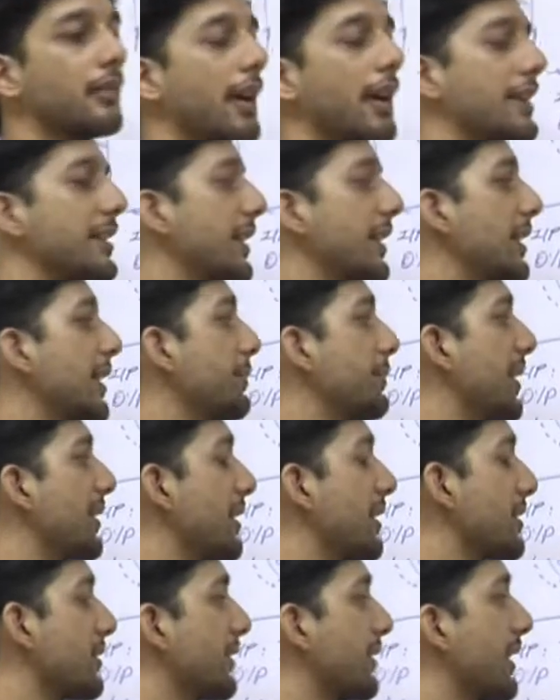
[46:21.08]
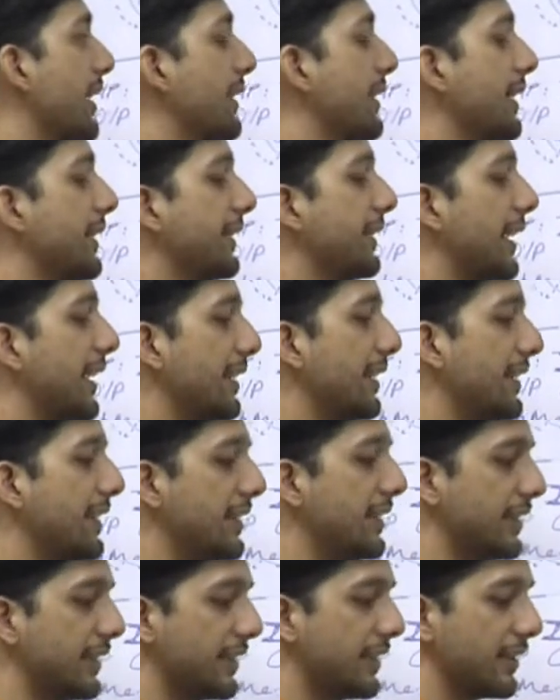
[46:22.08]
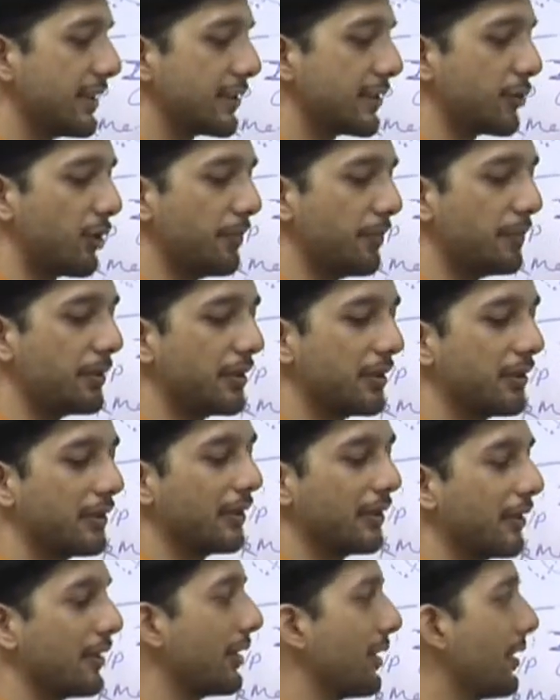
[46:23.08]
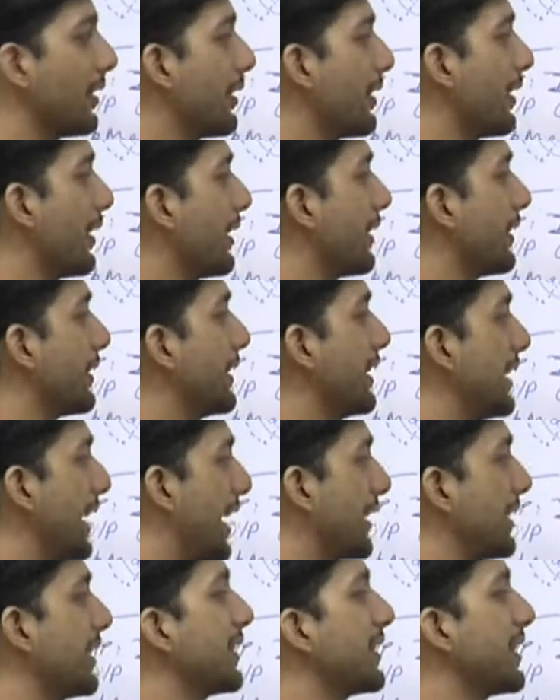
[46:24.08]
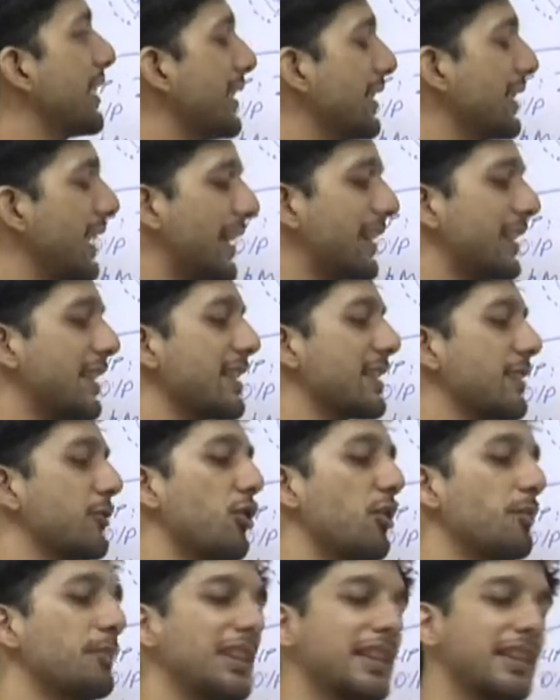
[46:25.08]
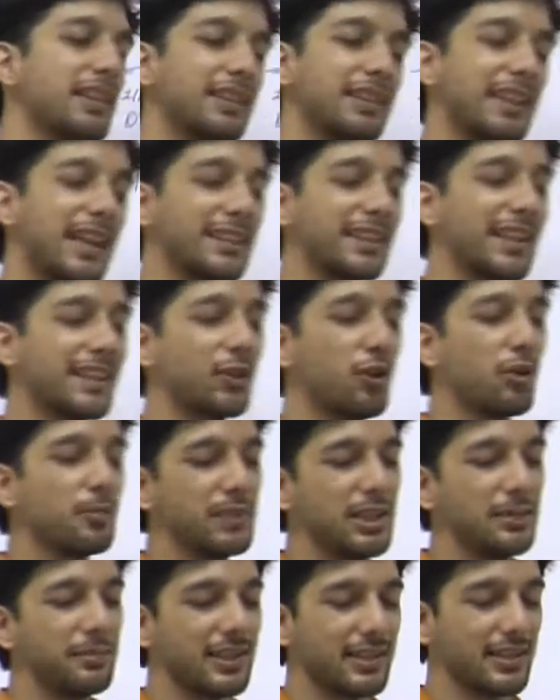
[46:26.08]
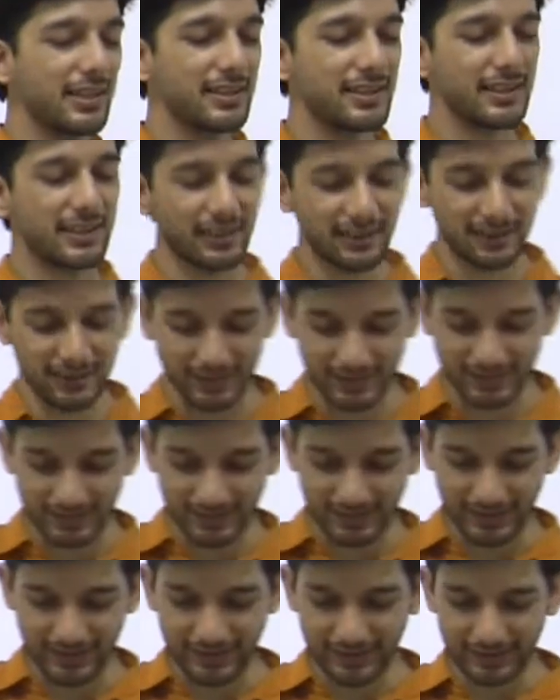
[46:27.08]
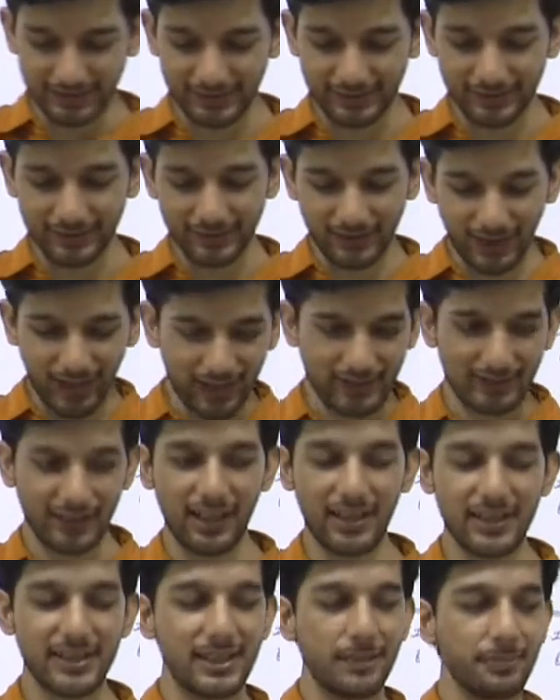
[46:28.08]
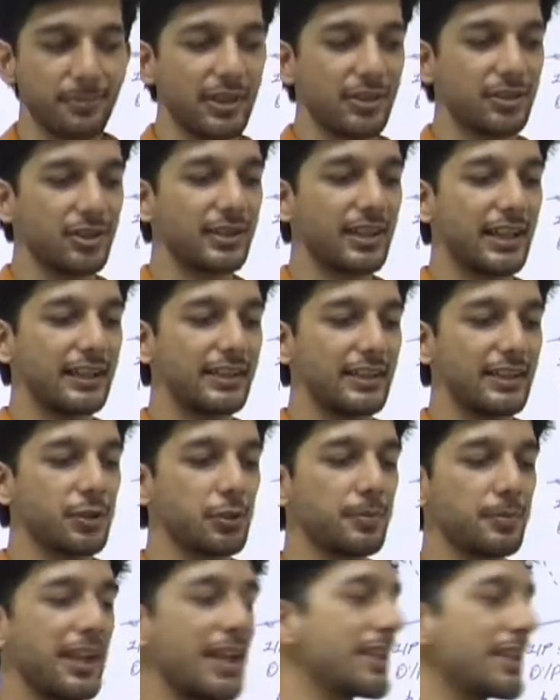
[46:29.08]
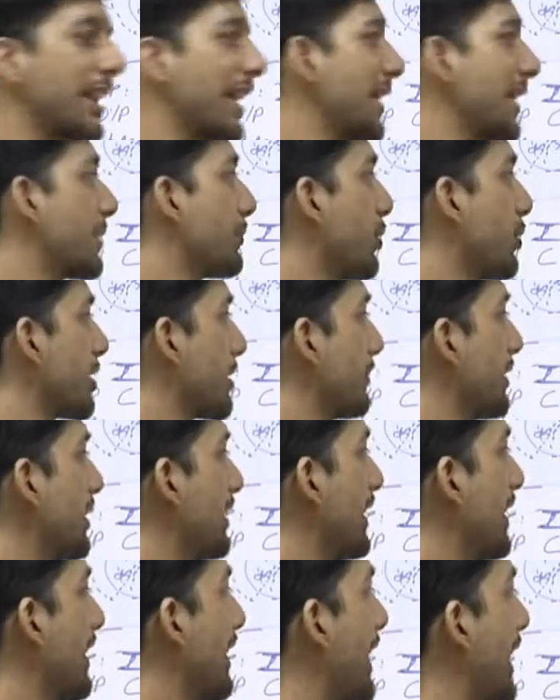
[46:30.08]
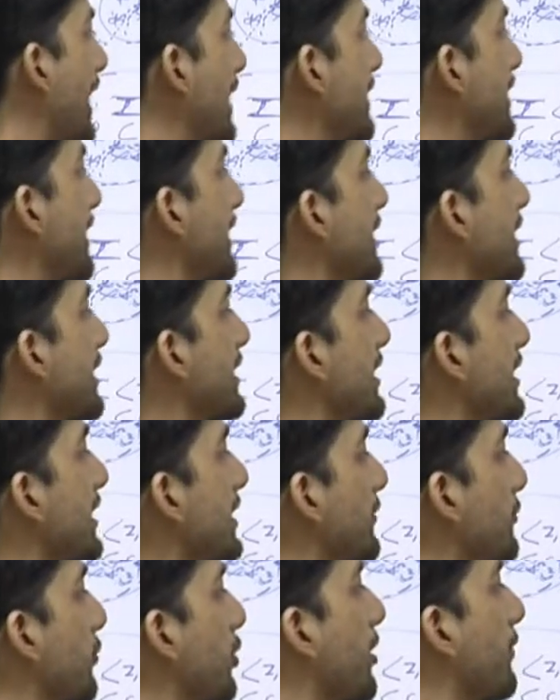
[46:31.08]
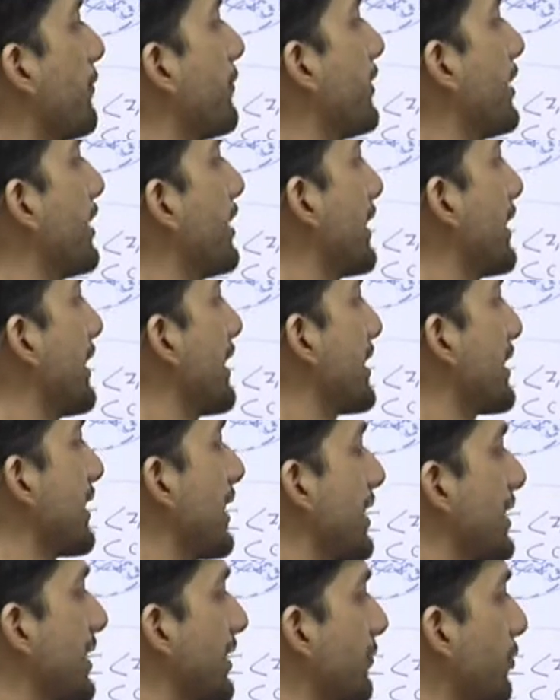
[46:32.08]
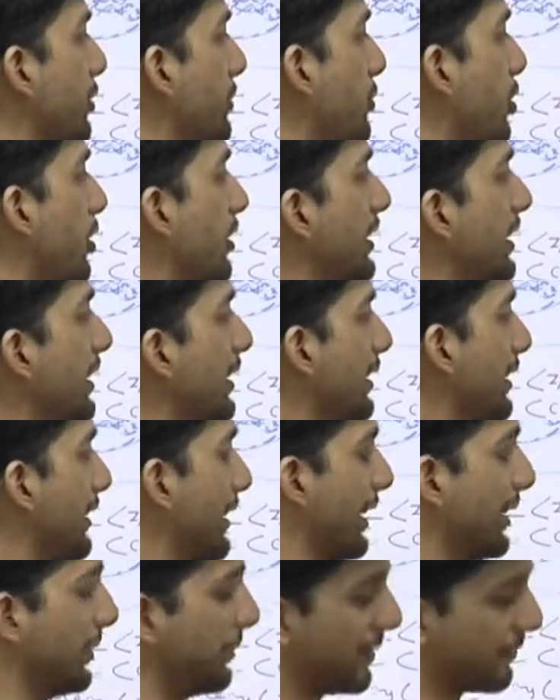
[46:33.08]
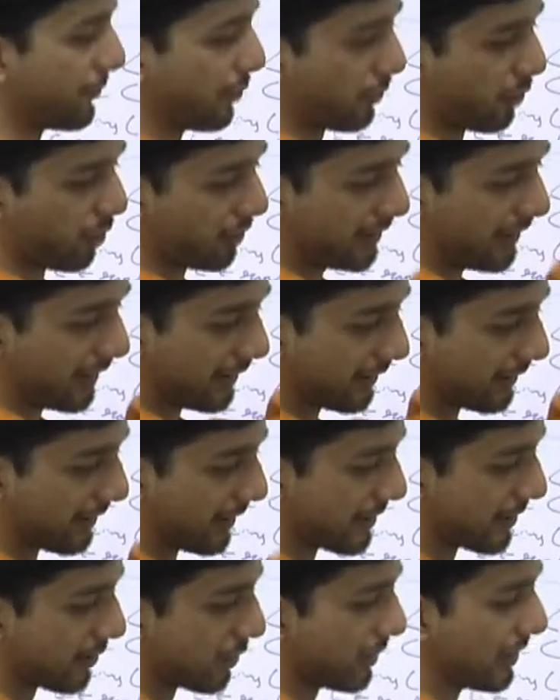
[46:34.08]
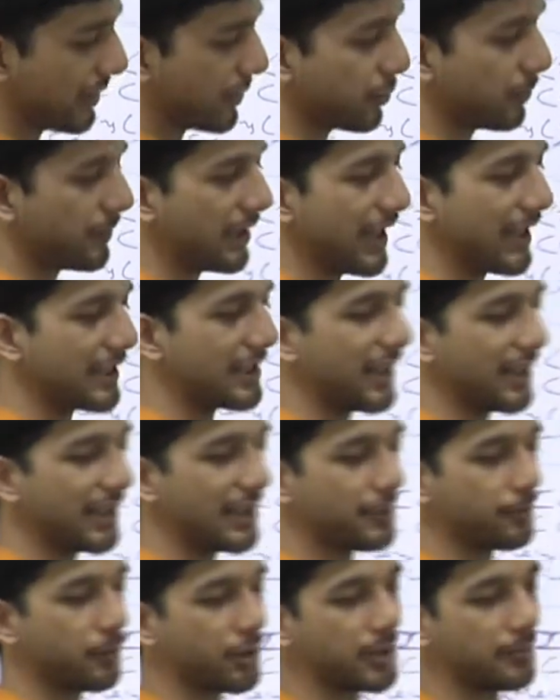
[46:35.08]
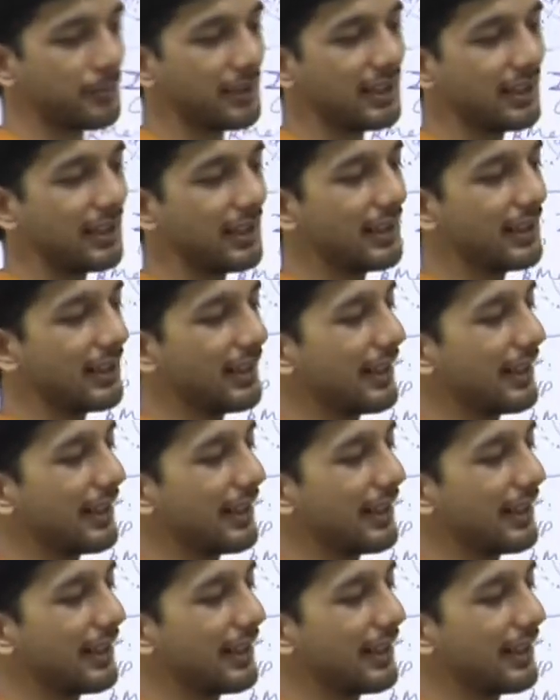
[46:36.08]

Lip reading: I say that my clustering can entirely stop. The other thing that can normally be considered is the intra-class separation that needs to be as high as possible. I say distance for this cluster from all the elements from all the other clusters needs to be as high as possible.